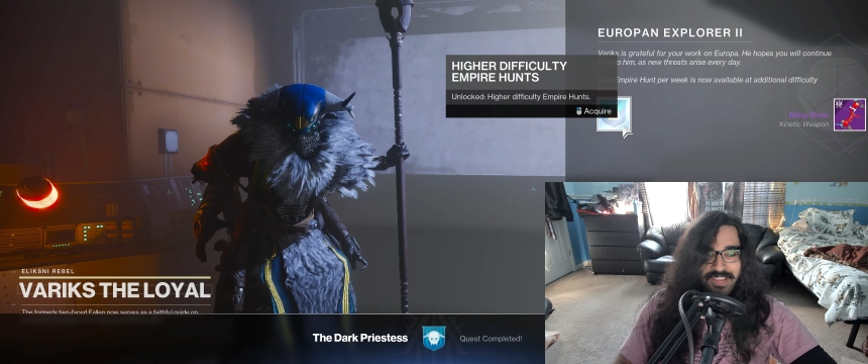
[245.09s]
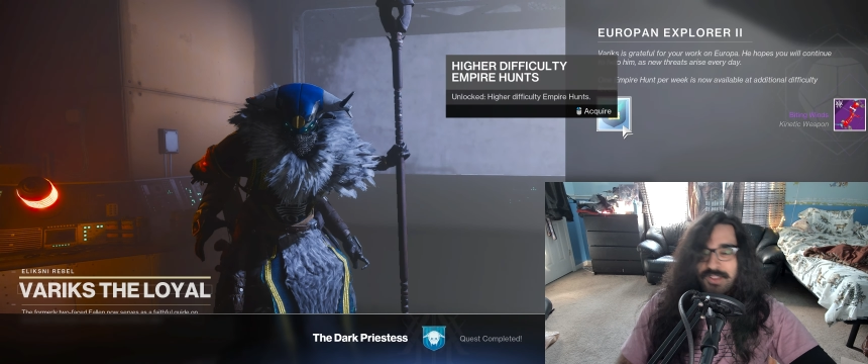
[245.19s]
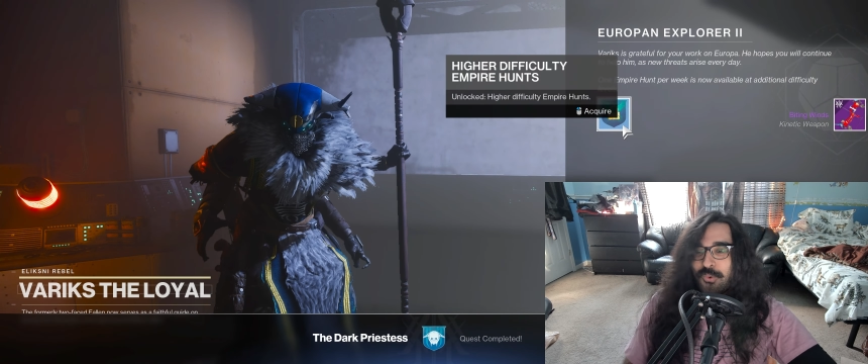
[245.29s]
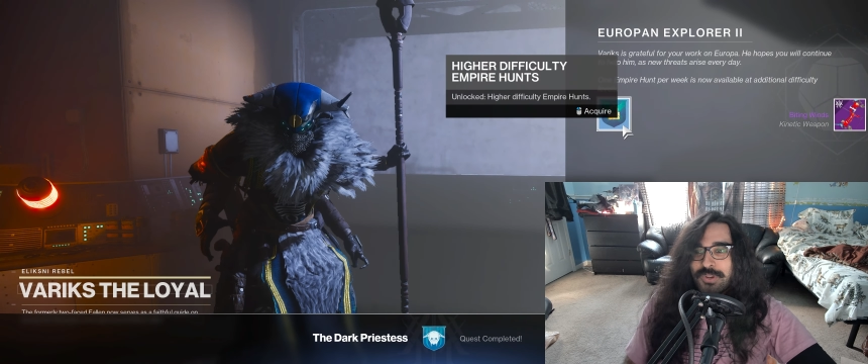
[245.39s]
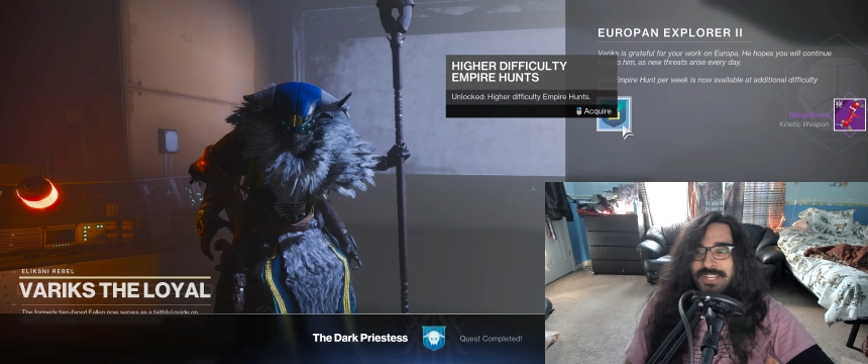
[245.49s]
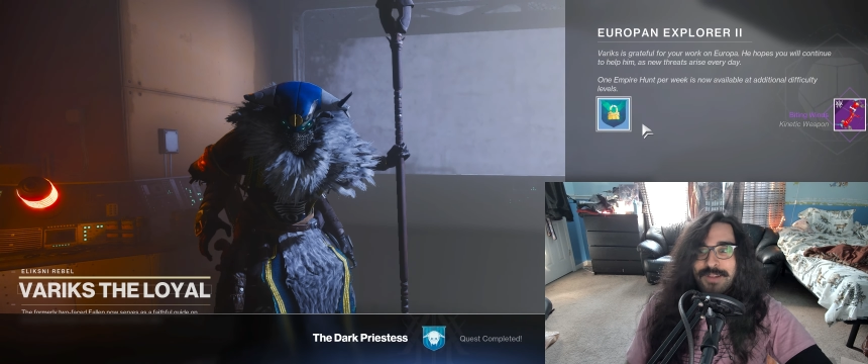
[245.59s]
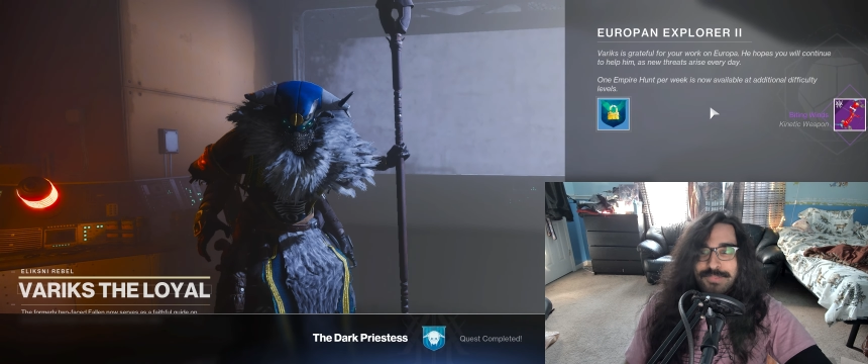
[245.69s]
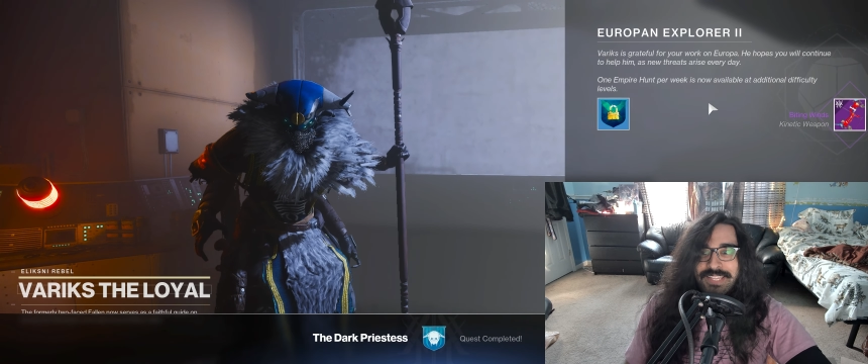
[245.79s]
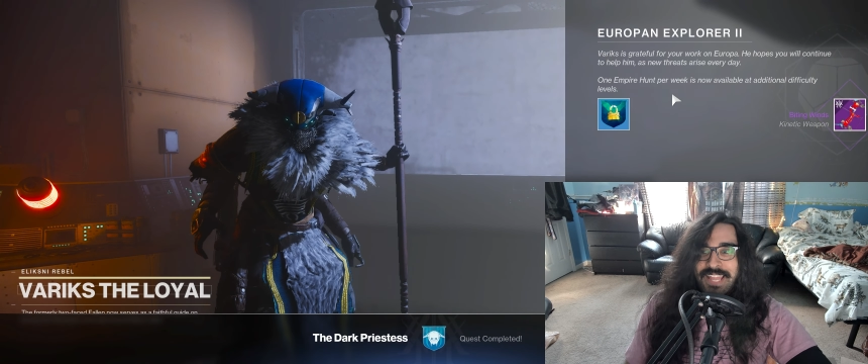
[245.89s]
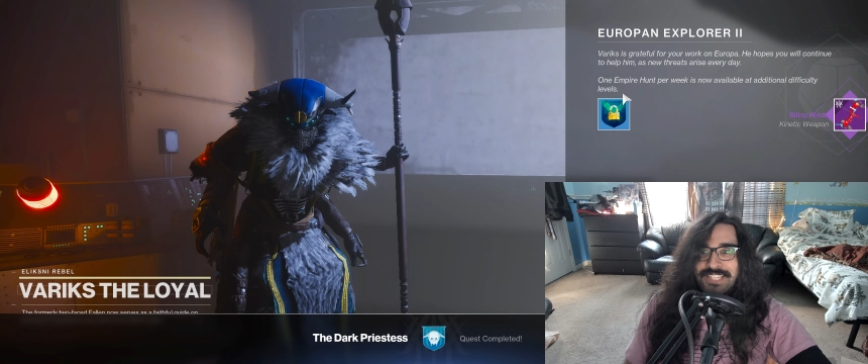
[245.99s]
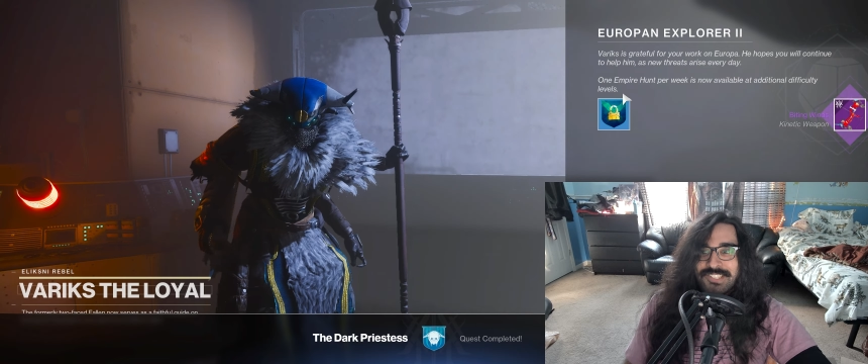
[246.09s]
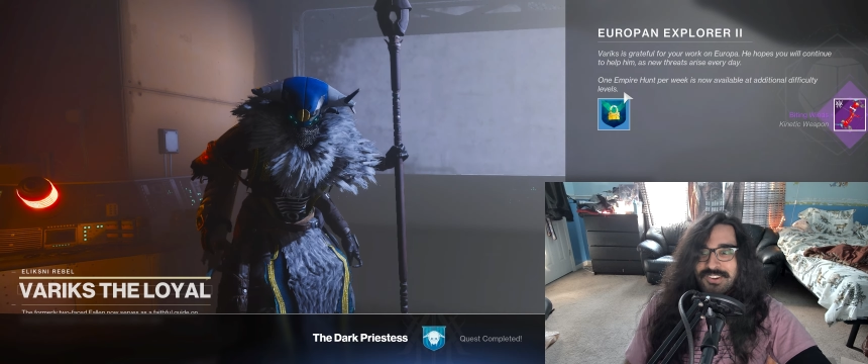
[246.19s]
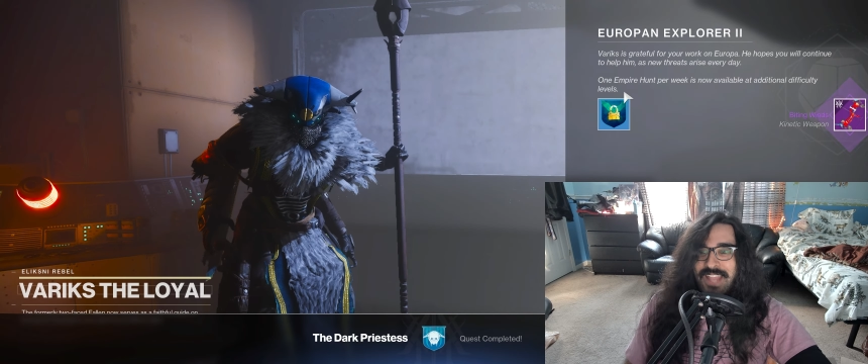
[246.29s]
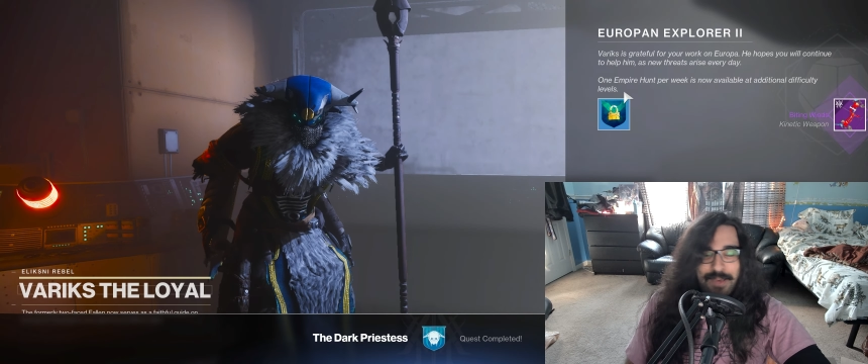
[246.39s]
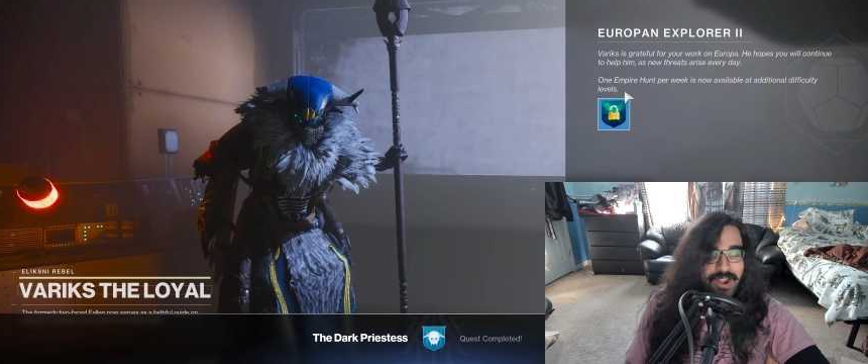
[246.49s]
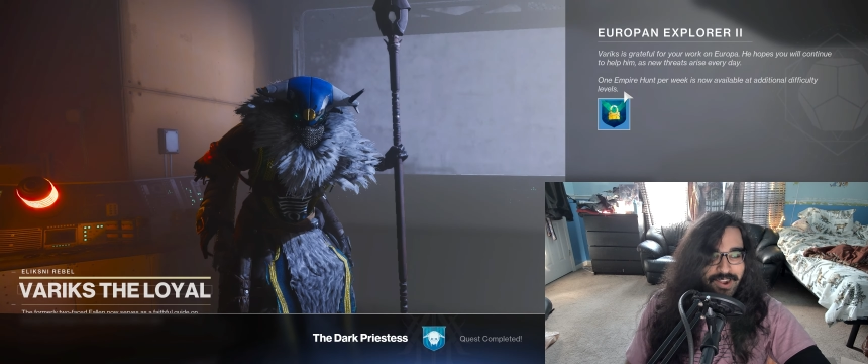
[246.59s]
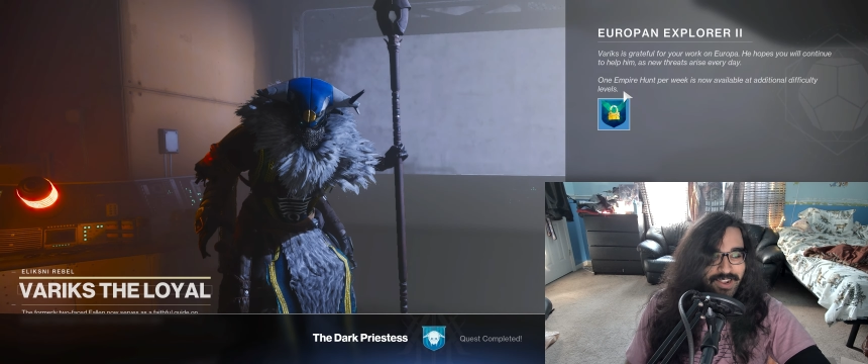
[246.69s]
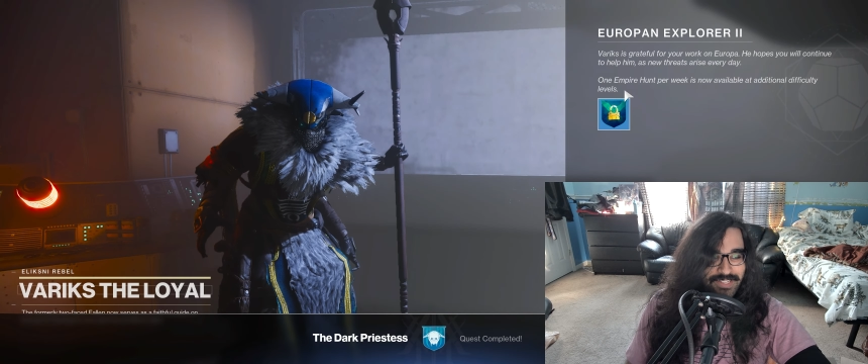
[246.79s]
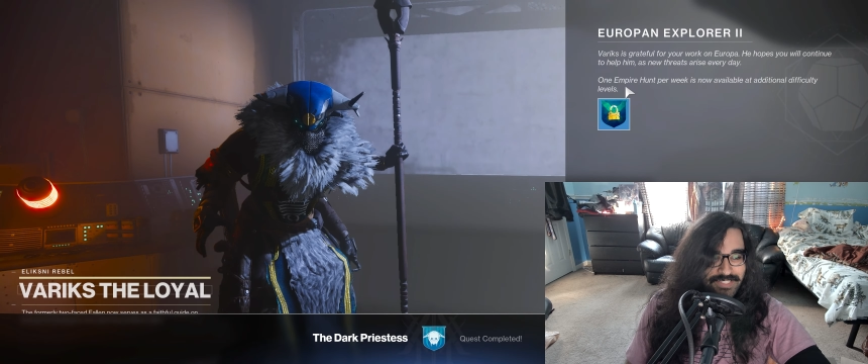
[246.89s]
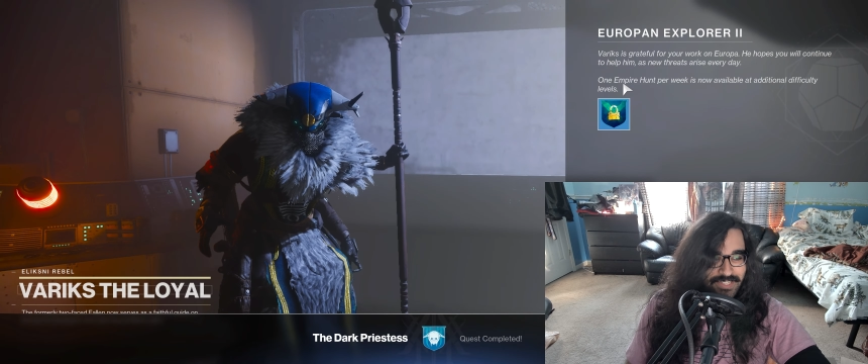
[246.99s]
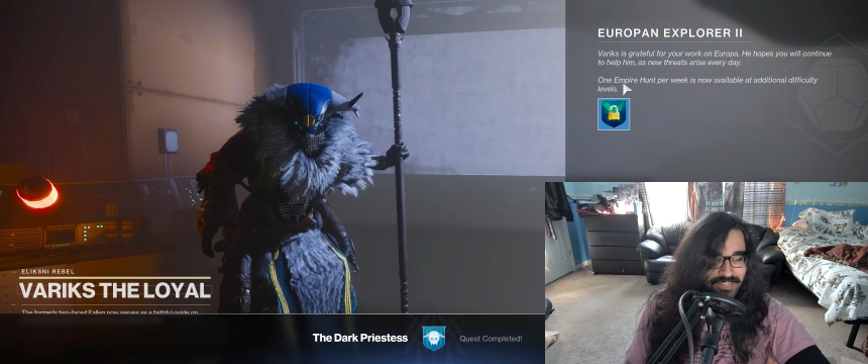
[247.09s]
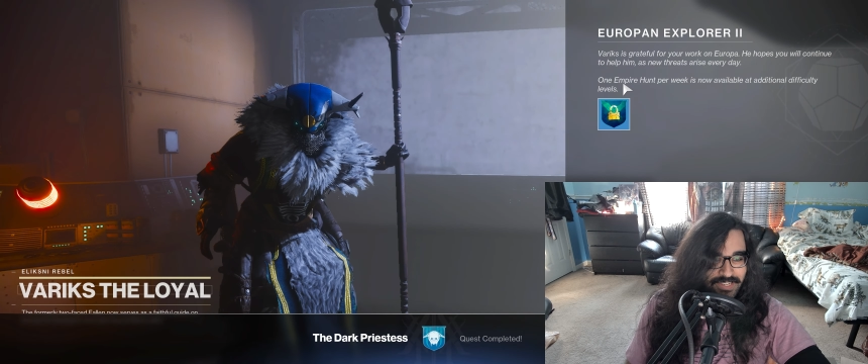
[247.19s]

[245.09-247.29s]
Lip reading: order to complete a certain Empire Hunt.